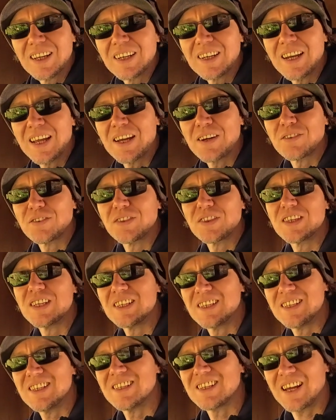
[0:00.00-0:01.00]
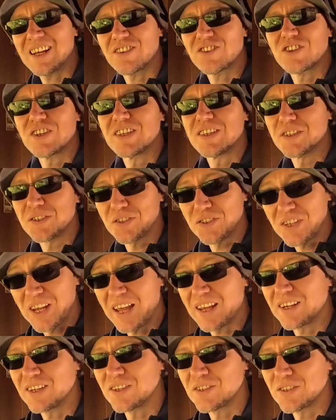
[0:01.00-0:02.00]
now this is actually the
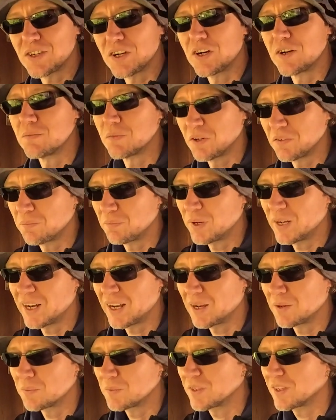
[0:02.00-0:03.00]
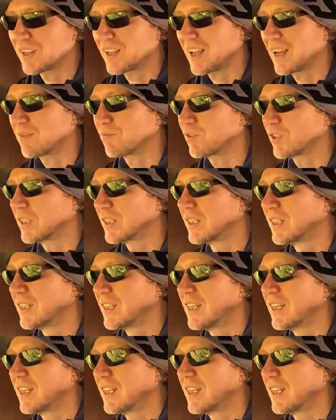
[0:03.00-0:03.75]
second time I've been out with the camera.